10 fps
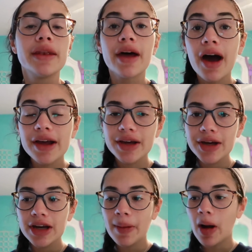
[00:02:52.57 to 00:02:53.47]
not
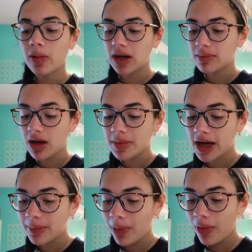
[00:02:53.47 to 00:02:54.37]
good about reading my
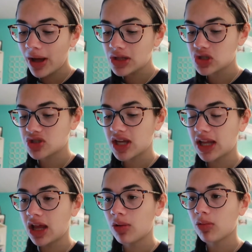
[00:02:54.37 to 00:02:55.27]
Bible and just
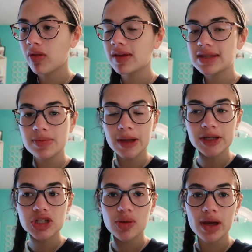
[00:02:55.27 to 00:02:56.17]
getting really deep
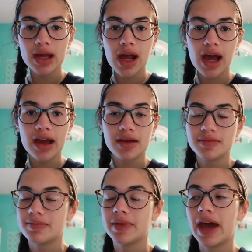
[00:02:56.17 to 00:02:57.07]
into it.
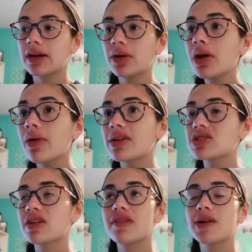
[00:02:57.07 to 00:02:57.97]
I I don't know, I
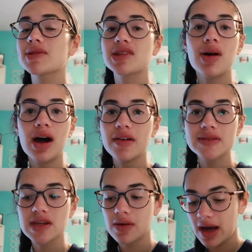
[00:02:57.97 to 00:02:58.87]
just have felt so off,
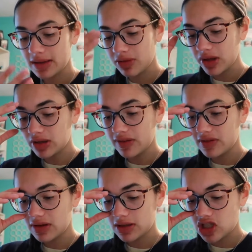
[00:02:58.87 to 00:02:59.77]
so I really don't
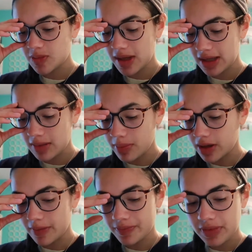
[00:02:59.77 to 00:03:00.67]
even know how to explain it, but...